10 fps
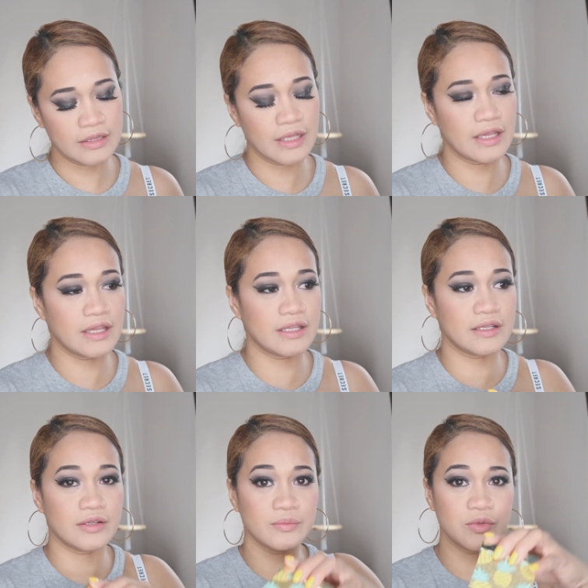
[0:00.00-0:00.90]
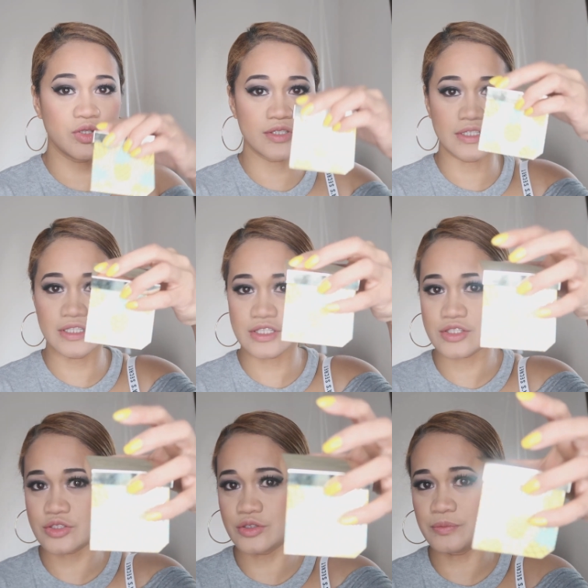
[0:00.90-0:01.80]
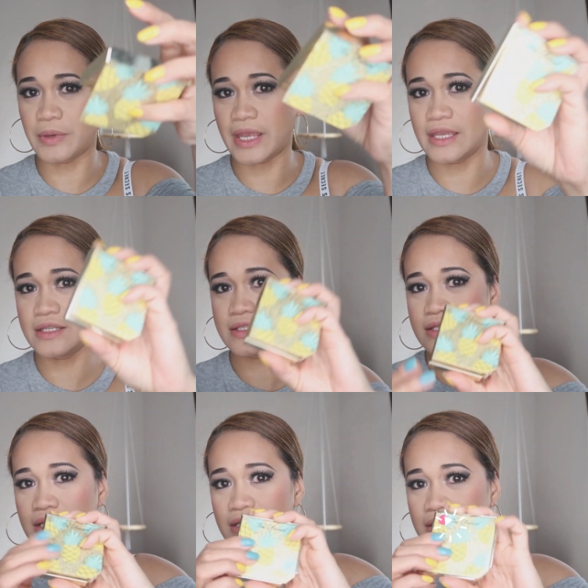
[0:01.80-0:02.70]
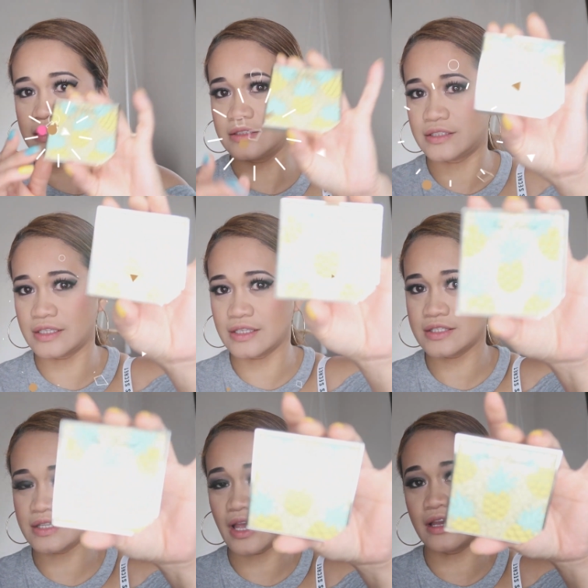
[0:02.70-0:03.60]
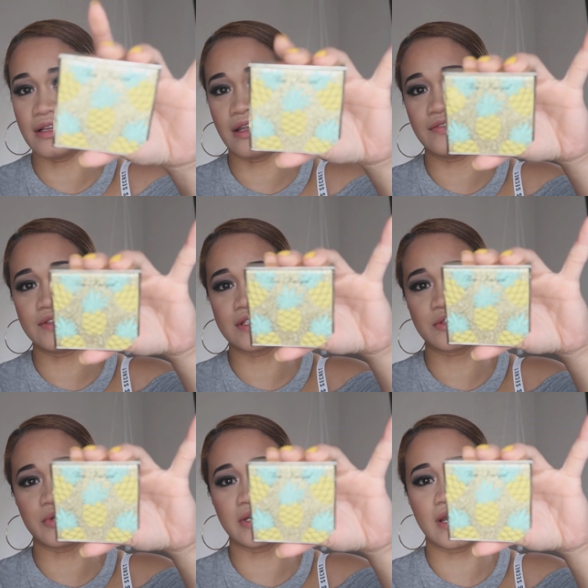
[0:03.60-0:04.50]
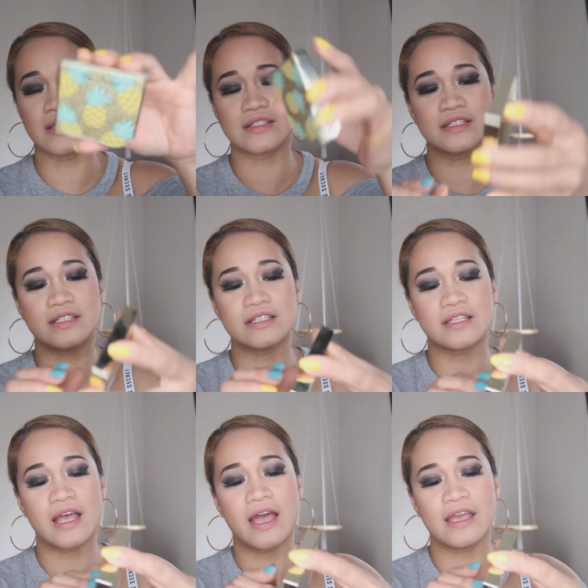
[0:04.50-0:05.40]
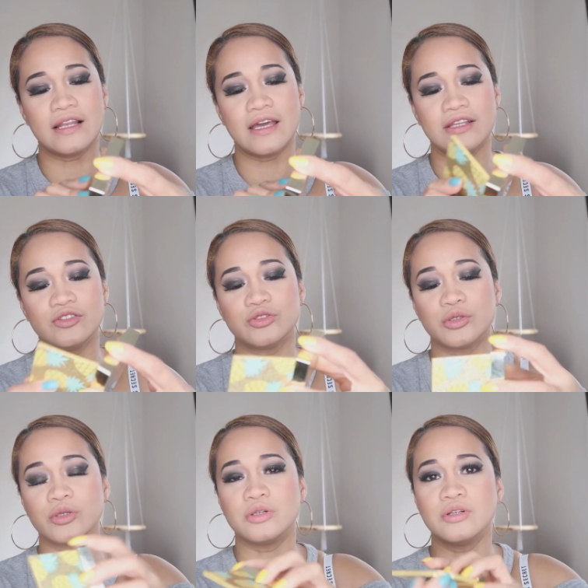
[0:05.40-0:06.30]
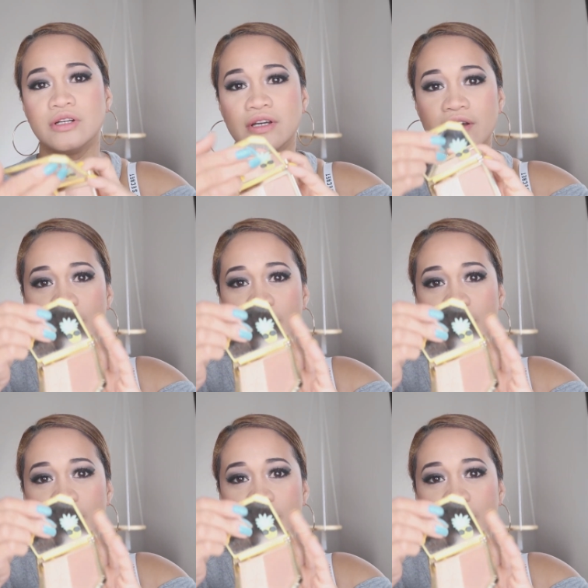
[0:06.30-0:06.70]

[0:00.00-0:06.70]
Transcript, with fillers: And then I'm using this two base. This, I love this one guys. This is the Highlight Dual